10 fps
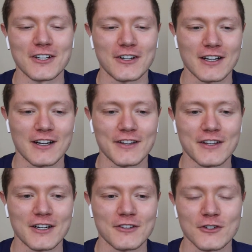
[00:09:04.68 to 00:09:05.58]
going on
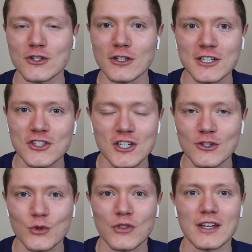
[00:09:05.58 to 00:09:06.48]
there. There's already
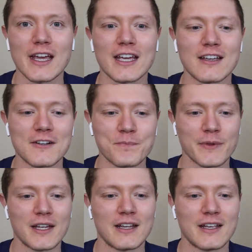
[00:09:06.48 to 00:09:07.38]
cheese with the egg.
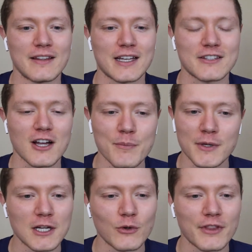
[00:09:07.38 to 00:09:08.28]
That
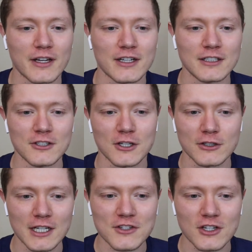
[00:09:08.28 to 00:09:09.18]
topping it with a,
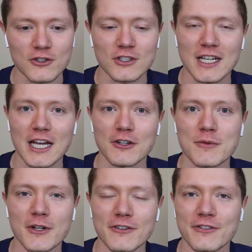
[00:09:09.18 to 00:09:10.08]
nice
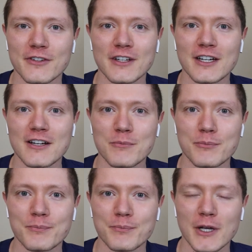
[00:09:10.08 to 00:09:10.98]
100-calorie bit of
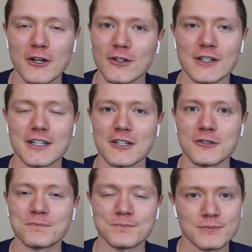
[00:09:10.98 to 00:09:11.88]

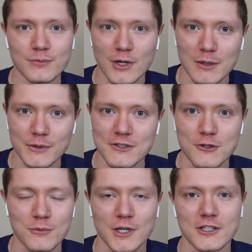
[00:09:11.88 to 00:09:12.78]
pecorino, probably
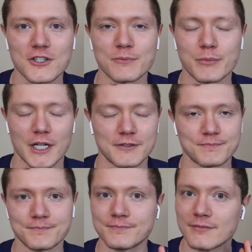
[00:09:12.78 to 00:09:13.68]
too much. But
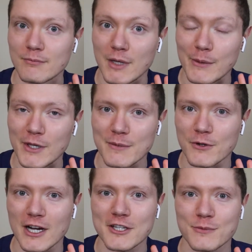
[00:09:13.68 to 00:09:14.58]
maybe I'm
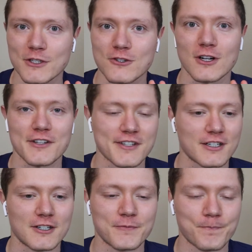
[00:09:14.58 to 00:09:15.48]
grasping at straws
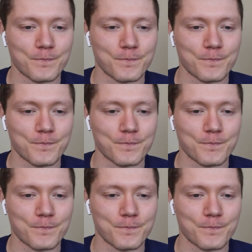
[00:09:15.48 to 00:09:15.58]
here.